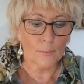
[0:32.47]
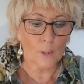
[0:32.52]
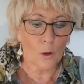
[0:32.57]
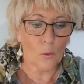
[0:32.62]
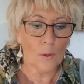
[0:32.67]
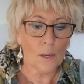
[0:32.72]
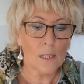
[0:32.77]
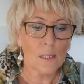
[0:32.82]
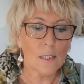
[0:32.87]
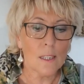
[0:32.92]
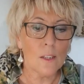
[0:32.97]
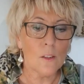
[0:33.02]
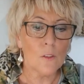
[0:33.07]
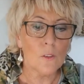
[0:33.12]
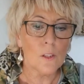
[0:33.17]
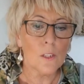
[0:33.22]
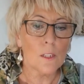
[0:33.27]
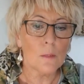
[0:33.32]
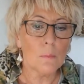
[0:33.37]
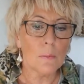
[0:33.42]
And when I say
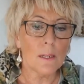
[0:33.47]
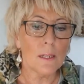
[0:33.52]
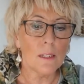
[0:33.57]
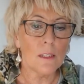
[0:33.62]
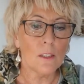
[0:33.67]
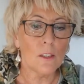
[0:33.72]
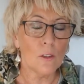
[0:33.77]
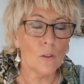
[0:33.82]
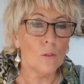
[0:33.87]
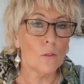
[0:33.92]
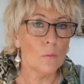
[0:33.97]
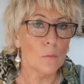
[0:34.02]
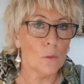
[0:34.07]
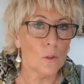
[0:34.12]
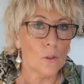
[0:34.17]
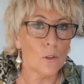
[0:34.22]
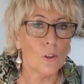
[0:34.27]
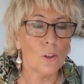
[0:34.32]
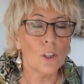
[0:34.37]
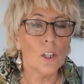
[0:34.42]
nothing's been done
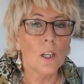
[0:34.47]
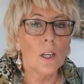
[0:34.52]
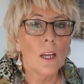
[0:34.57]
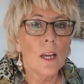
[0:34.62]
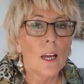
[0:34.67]
much,